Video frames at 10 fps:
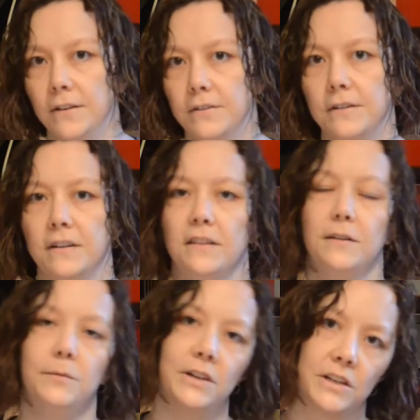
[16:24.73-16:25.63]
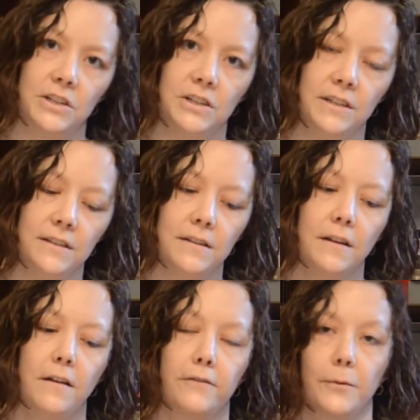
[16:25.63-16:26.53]
you're hearing the objections
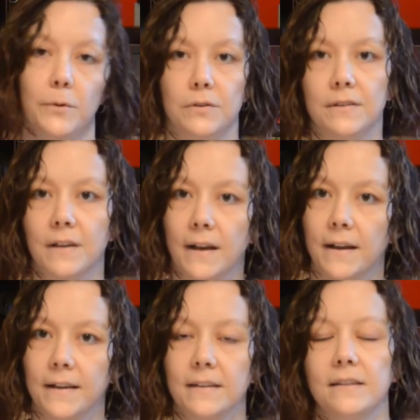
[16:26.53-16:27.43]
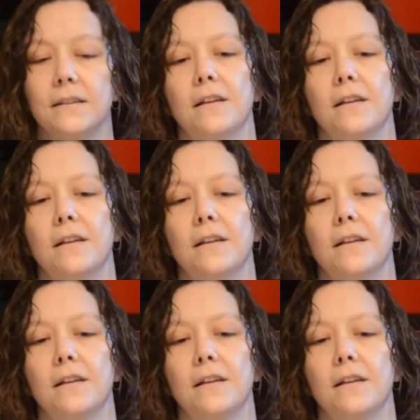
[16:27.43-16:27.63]
from both sides,